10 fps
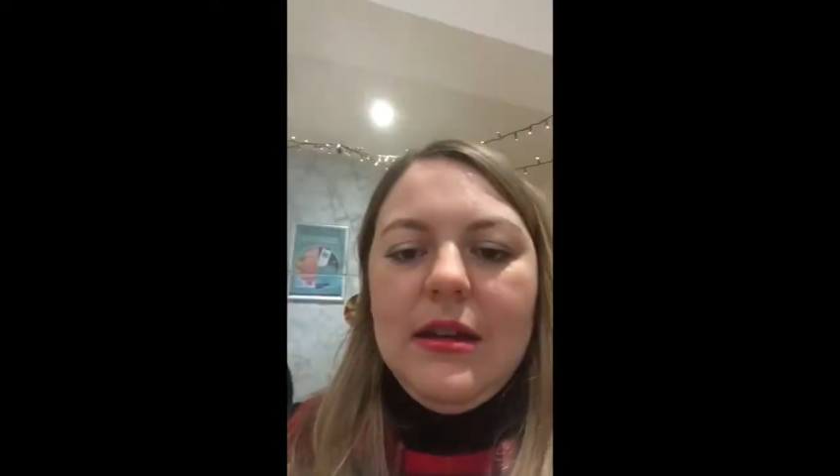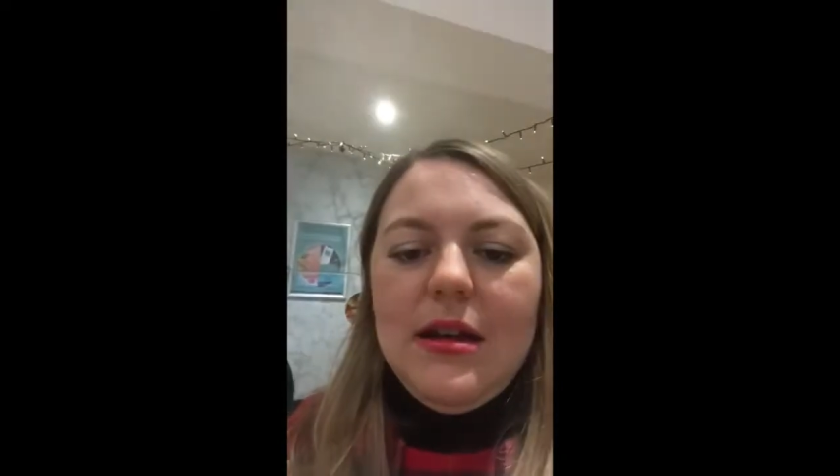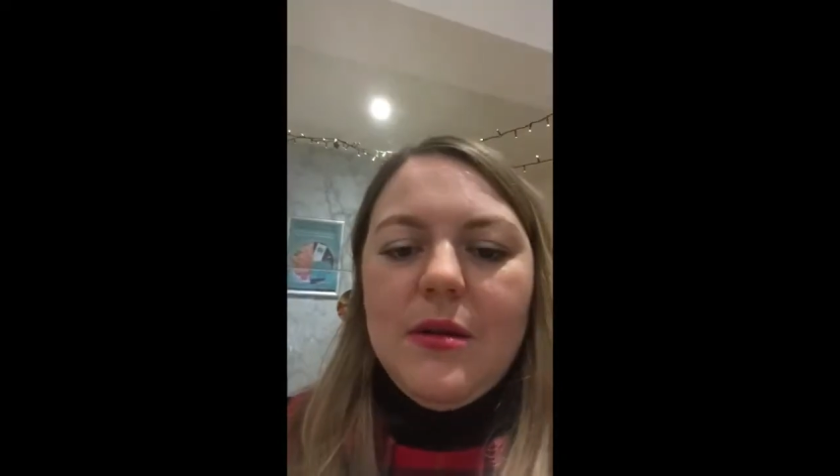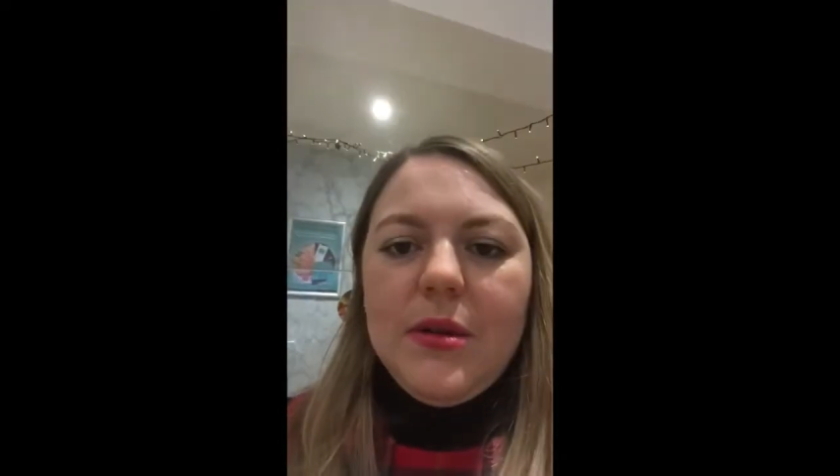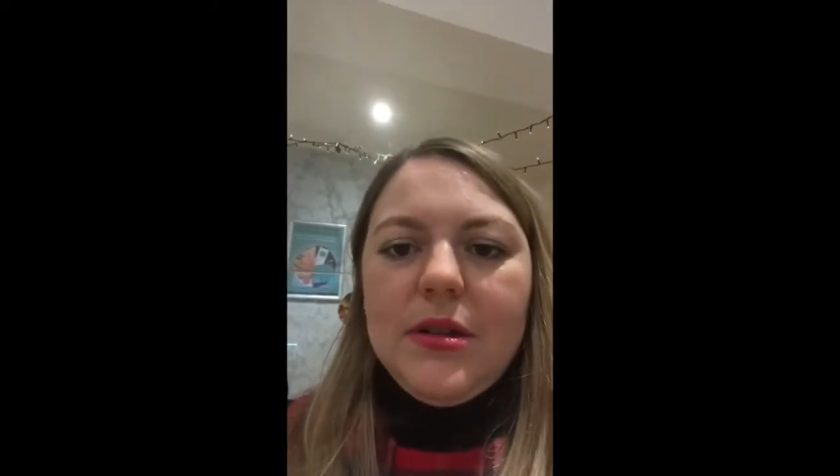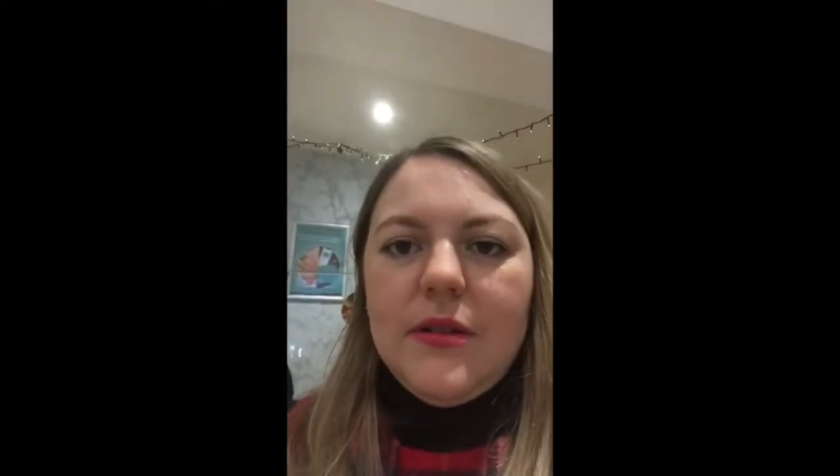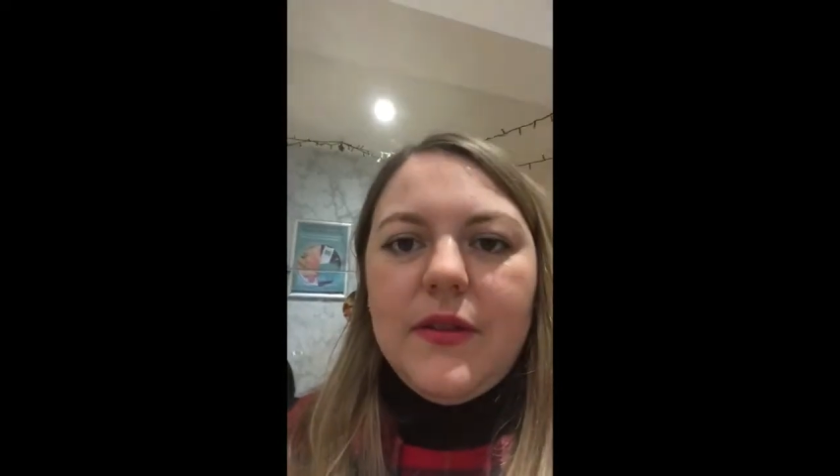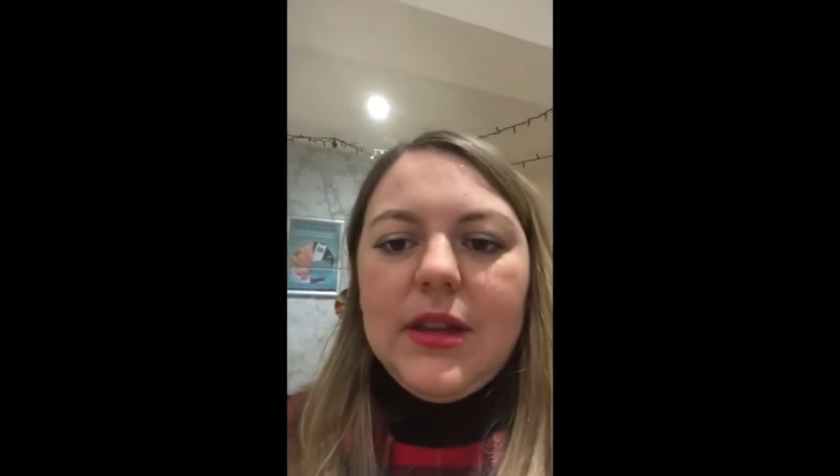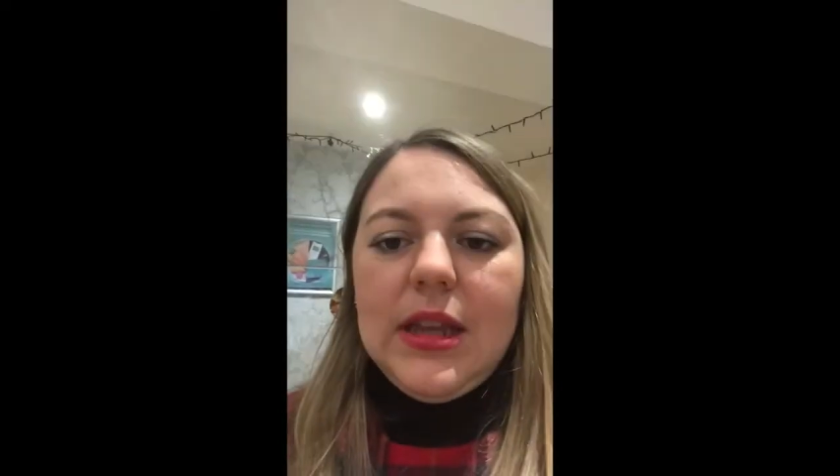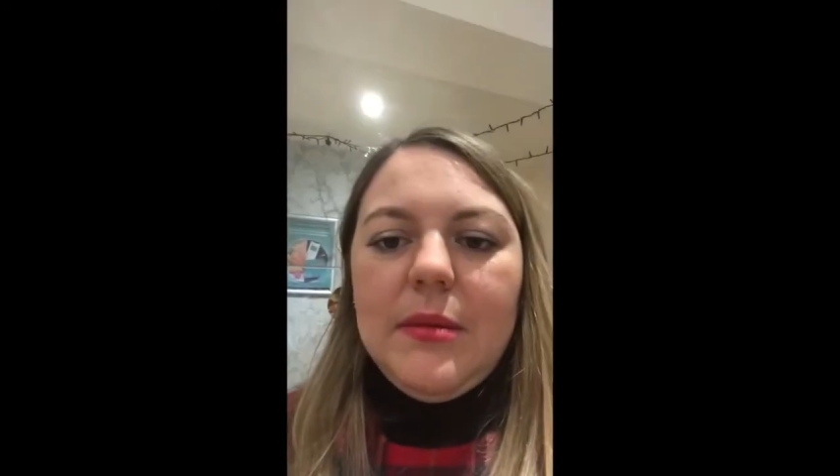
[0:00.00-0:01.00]
I wonder if
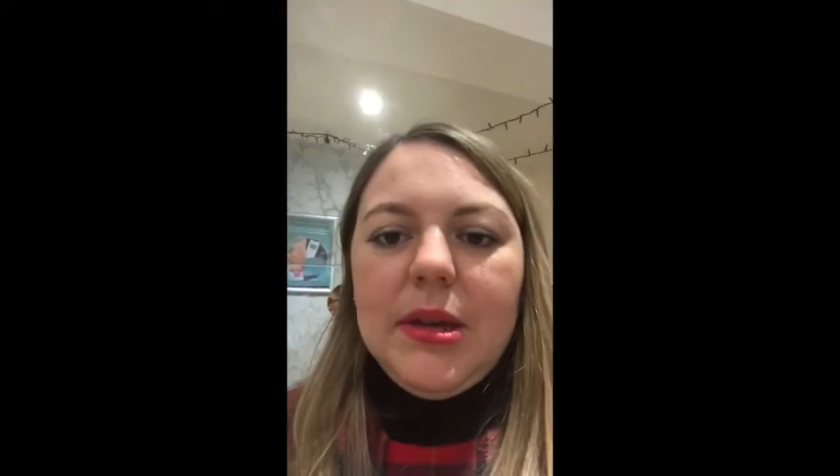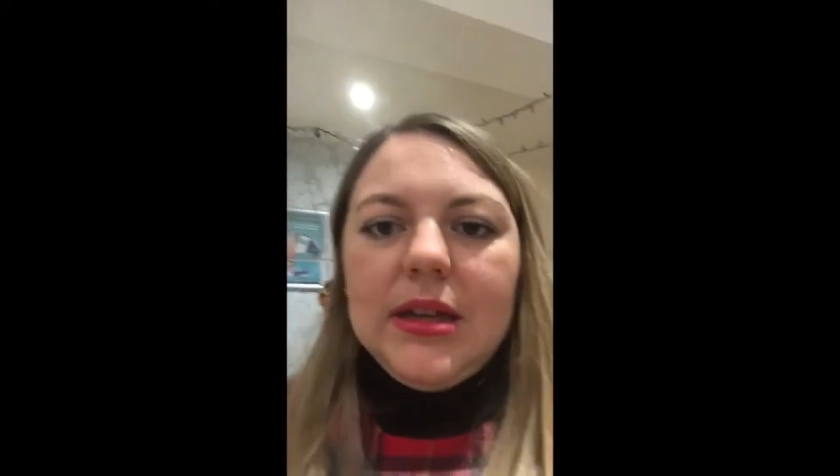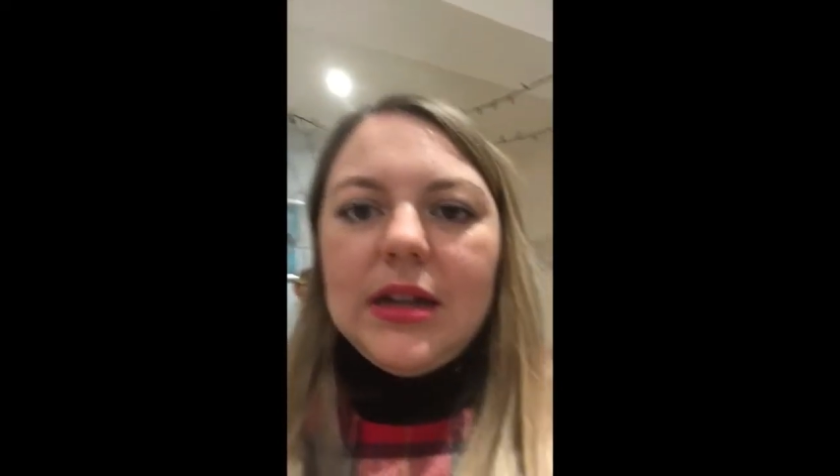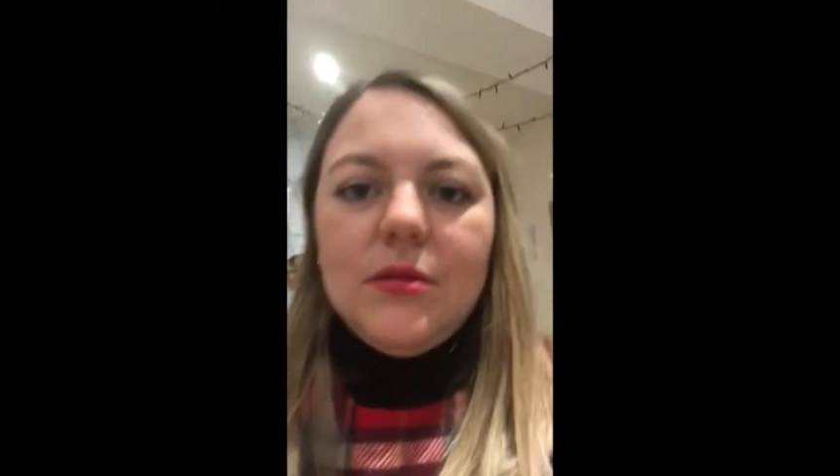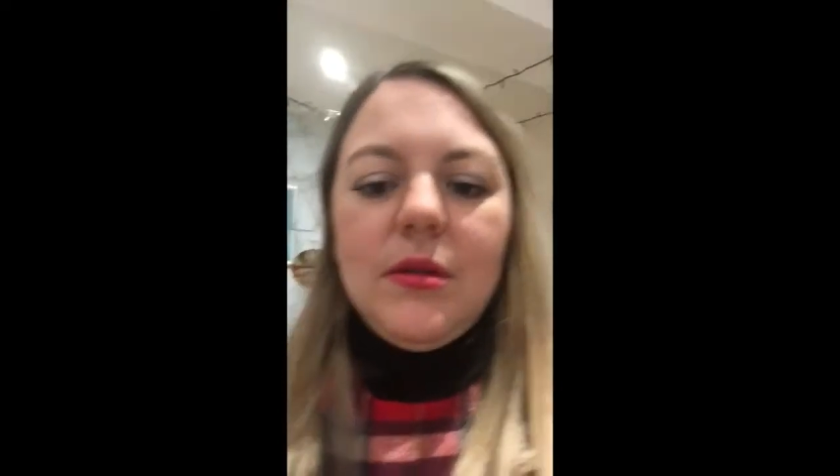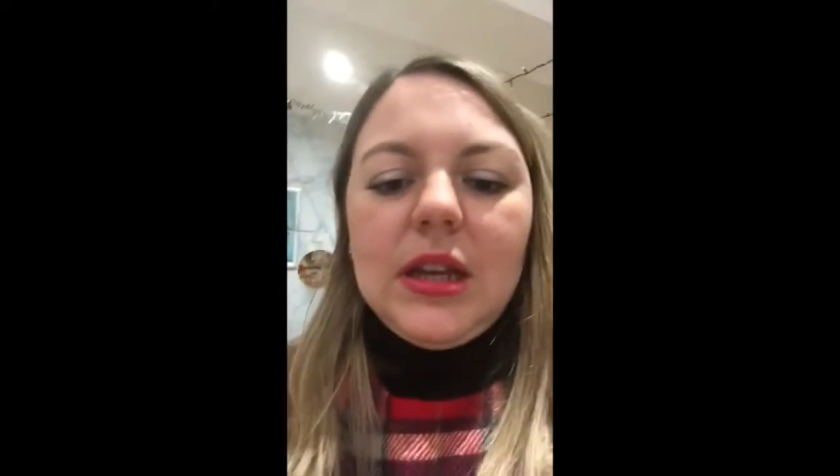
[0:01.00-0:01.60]
it'll let me. I don't think